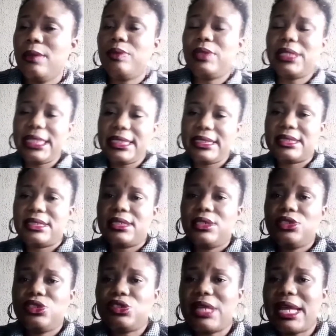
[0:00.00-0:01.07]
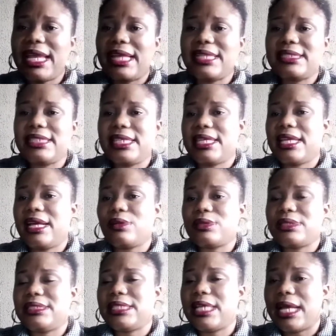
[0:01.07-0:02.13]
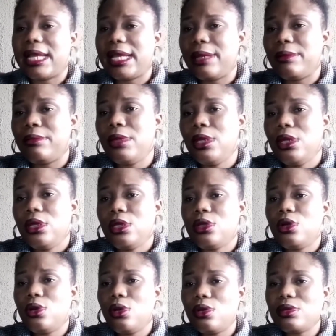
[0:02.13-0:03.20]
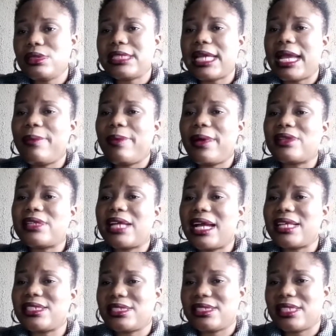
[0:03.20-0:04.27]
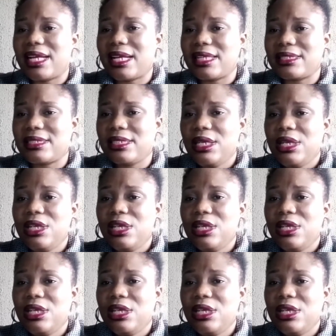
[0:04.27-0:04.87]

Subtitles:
Please try and take out time, go type out hashtags.